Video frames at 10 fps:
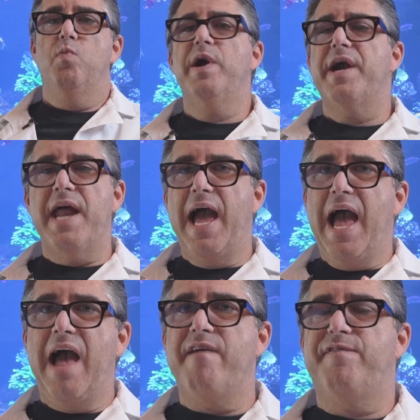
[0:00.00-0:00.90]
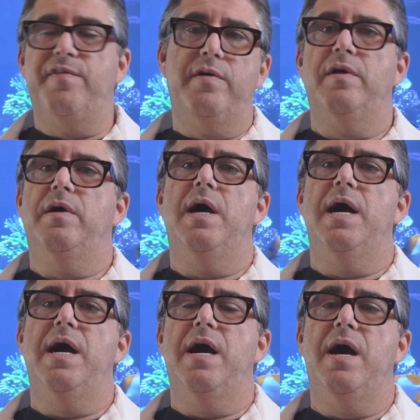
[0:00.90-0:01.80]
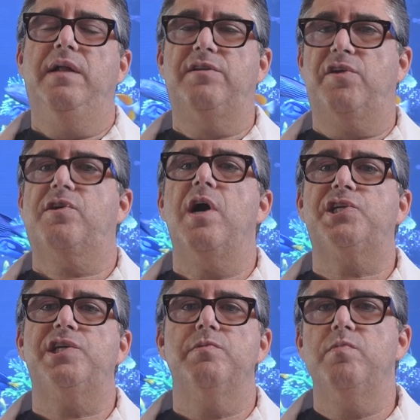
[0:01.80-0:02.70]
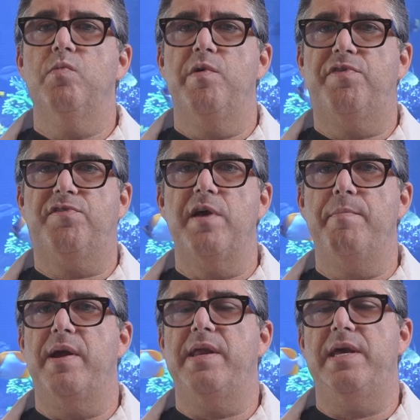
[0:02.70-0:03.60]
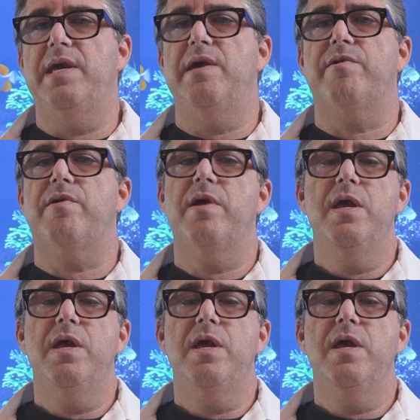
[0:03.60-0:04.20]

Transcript: We're gonna have a discussion with somebody here